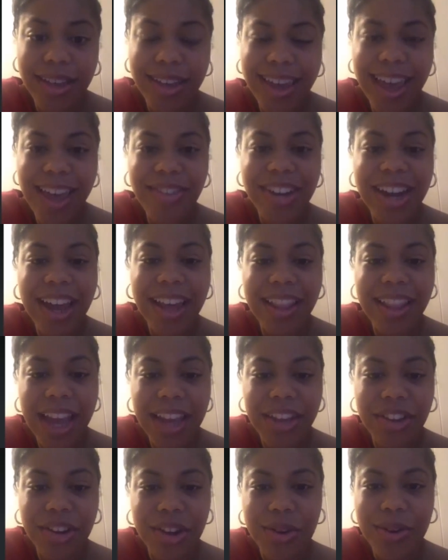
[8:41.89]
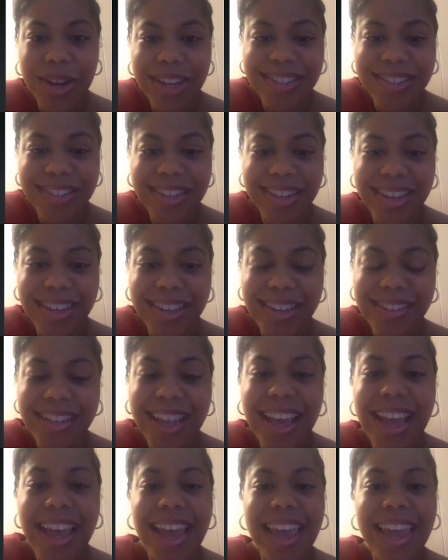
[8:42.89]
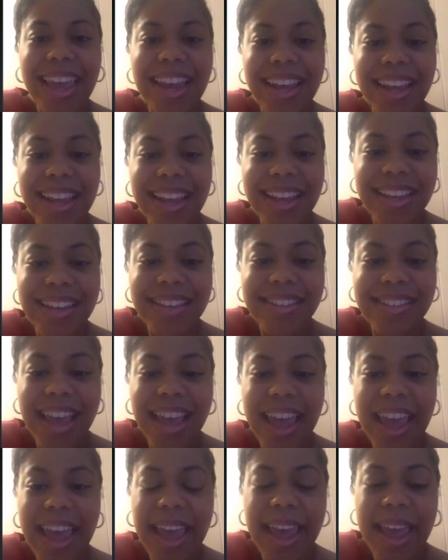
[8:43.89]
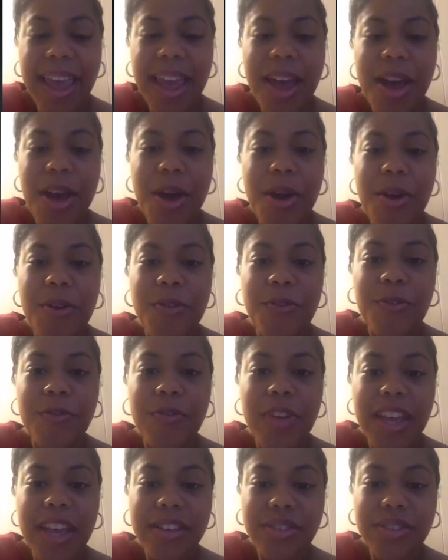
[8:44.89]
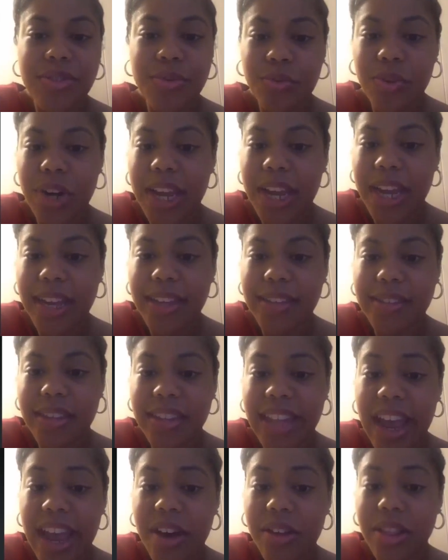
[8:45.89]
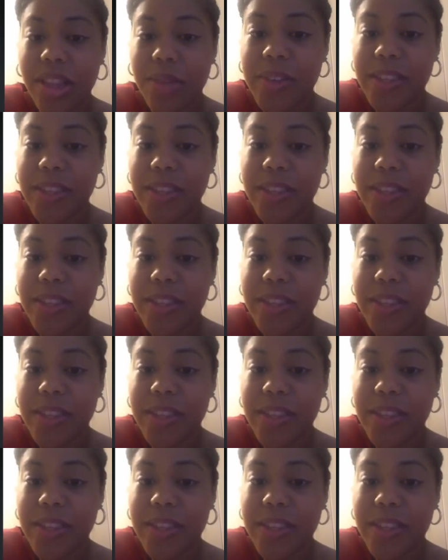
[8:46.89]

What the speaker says: Kevin, I like your questions. It is a fixed rate. Now,